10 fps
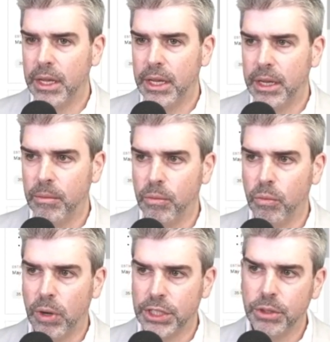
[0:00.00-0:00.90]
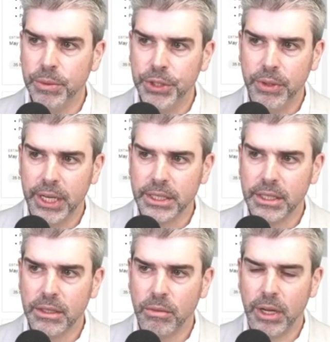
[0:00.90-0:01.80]
uh, what should we do next?
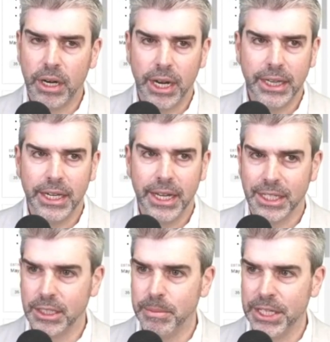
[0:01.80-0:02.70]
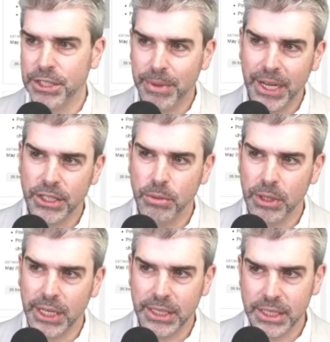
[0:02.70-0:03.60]
What are like the next expansion packs you would
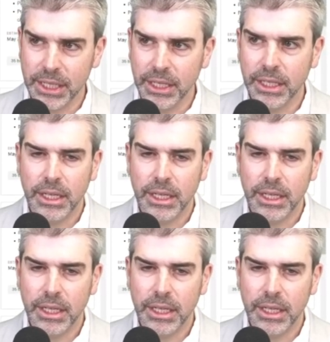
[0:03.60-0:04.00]
like to see?